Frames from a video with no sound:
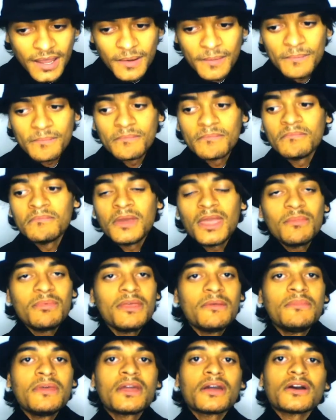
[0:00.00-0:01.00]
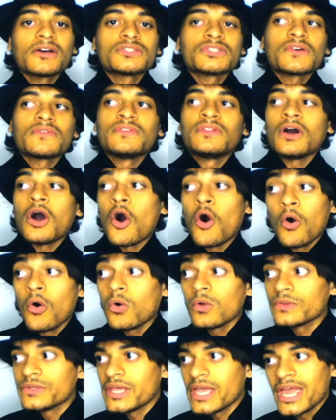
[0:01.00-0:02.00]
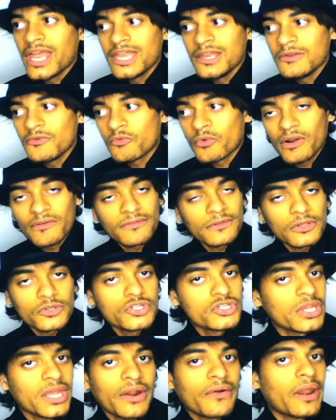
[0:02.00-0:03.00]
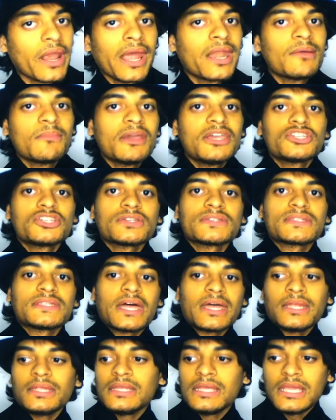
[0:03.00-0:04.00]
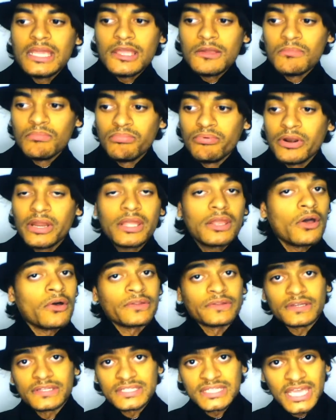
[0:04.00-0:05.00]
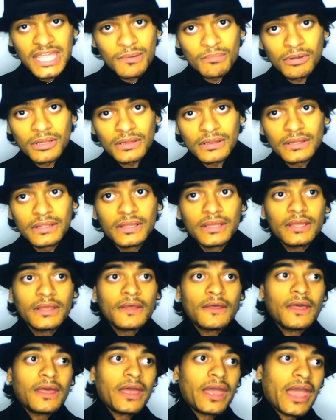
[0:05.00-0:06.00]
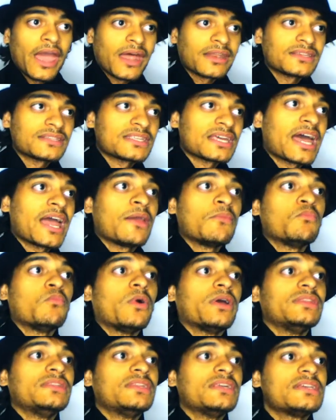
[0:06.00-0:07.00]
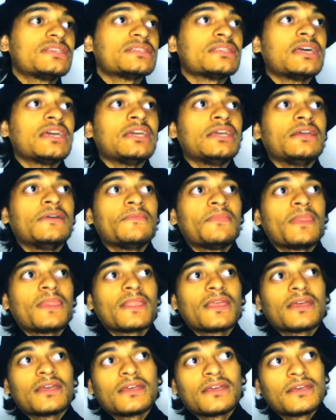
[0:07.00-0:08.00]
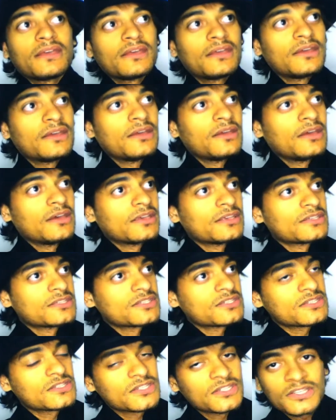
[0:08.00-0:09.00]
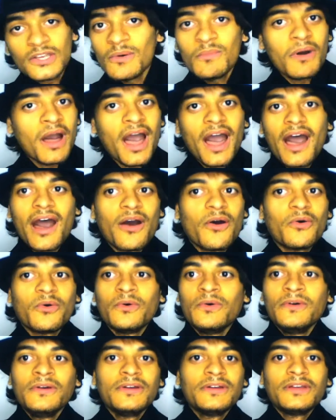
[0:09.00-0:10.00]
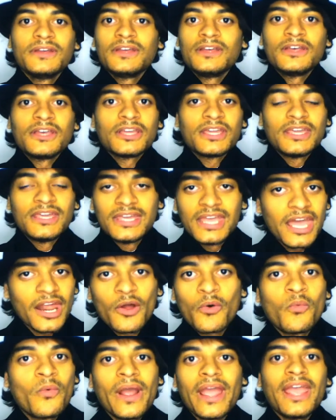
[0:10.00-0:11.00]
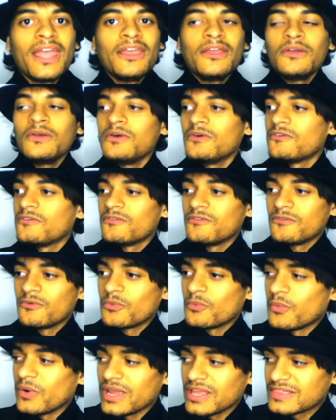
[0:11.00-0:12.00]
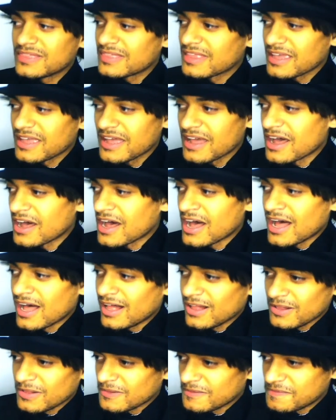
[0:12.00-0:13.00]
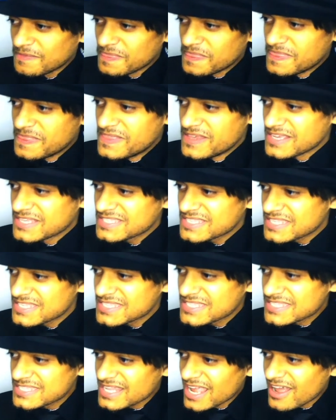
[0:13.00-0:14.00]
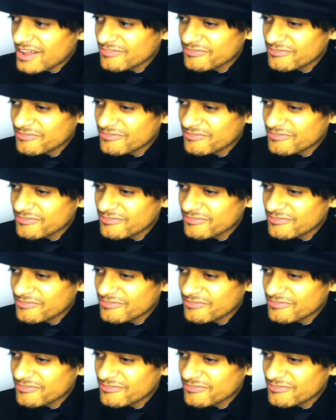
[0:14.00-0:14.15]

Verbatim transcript: Maybe because of the old and revolutionary animations that he brought on the table at a time when Disney somehow get away with all this stuff.